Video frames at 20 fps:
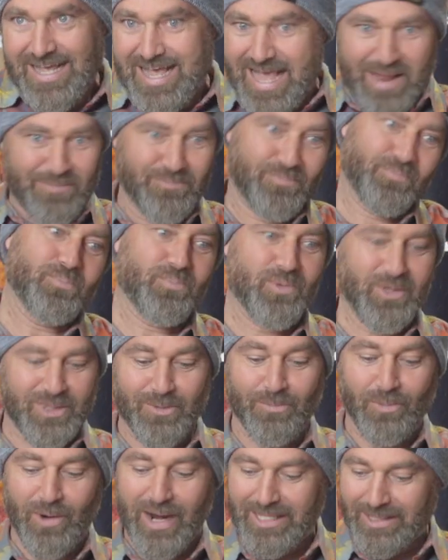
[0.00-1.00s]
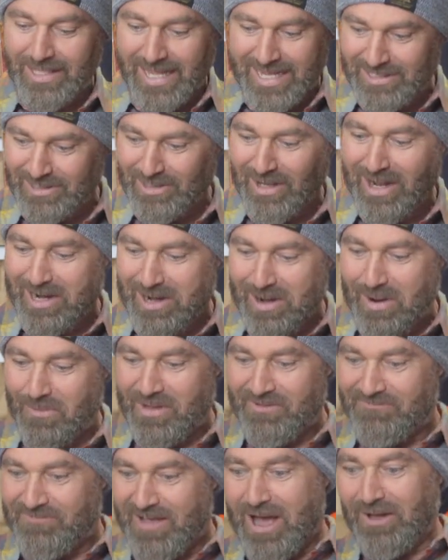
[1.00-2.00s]
and put the bright lights on it, and
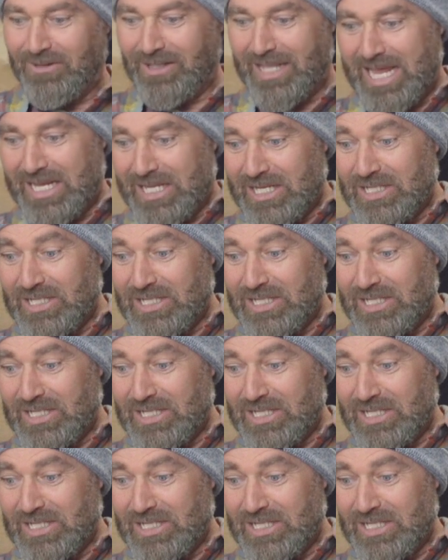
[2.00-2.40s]
we found